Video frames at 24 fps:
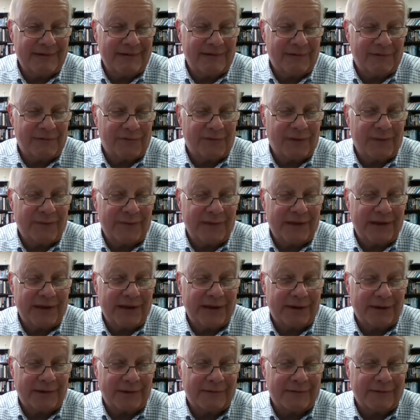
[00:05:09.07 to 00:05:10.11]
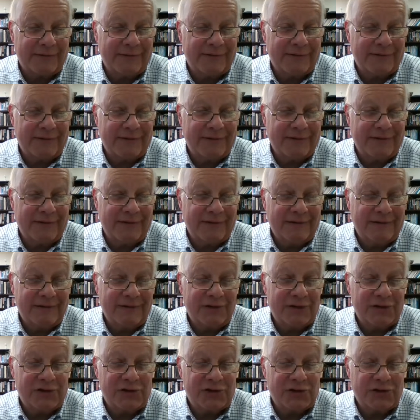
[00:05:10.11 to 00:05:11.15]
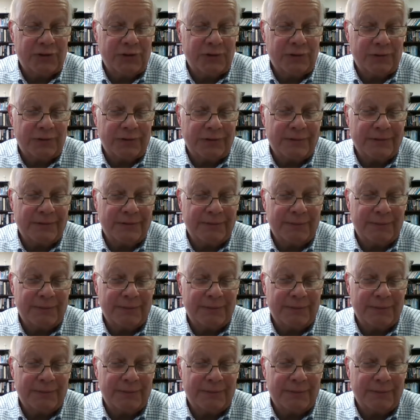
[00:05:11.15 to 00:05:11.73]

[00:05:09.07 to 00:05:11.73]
From there, the shoot